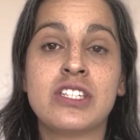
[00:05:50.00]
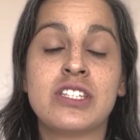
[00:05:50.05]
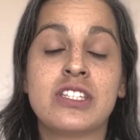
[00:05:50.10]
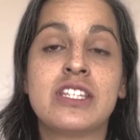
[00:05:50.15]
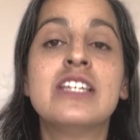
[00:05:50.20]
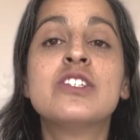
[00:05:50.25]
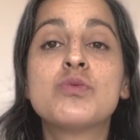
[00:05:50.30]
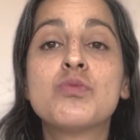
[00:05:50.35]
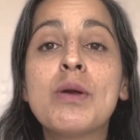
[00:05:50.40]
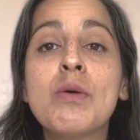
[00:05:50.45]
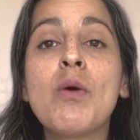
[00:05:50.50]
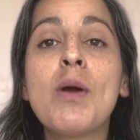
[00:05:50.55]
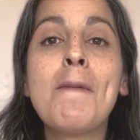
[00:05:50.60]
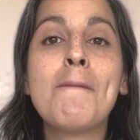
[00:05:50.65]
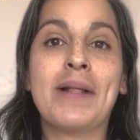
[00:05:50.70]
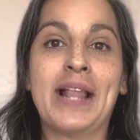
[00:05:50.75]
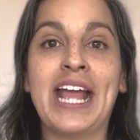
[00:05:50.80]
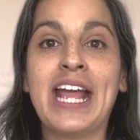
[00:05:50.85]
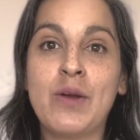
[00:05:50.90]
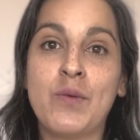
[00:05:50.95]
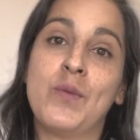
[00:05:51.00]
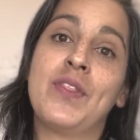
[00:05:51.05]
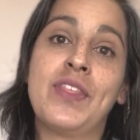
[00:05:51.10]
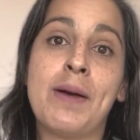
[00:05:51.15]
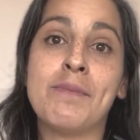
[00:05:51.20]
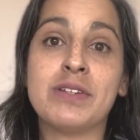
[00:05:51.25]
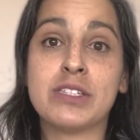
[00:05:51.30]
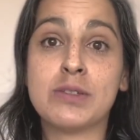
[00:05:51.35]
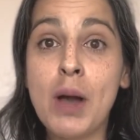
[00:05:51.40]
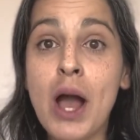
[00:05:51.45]
since we weren't playing with
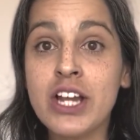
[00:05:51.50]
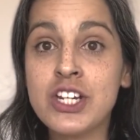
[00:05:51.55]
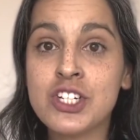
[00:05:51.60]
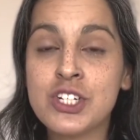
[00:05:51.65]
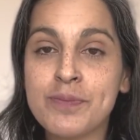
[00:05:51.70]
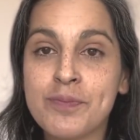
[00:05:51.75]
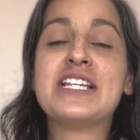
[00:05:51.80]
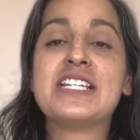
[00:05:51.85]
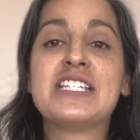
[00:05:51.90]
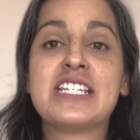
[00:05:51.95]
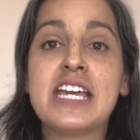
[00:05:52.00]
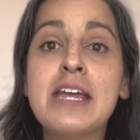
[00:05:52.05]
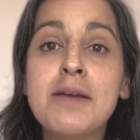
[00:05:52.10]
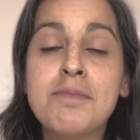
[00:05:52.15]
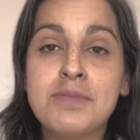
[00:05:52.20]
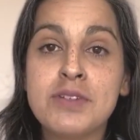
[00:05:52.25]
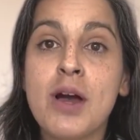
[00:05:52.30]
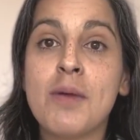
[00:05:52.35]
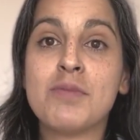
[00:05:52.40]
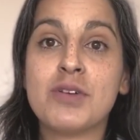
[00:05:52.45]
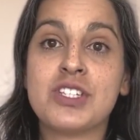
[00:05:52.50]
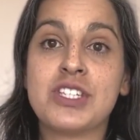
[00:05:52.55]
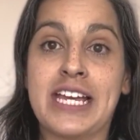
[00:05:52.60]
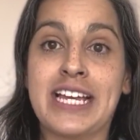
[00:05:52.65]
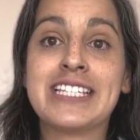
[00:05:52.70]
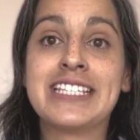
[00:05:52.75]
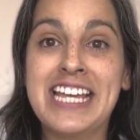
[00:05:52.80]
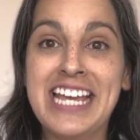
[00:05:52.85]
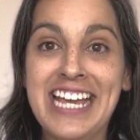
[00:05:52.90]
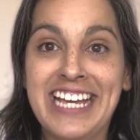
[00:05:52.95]
them as much. Tip number
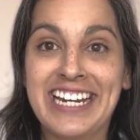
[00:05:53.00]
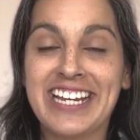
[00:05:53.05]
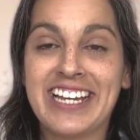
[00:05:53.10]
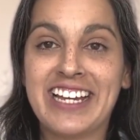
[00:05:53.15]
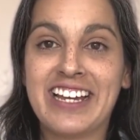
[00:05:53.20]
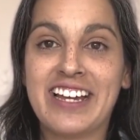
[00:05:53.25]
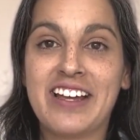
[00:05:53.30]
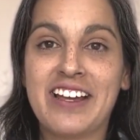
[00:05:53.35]
16.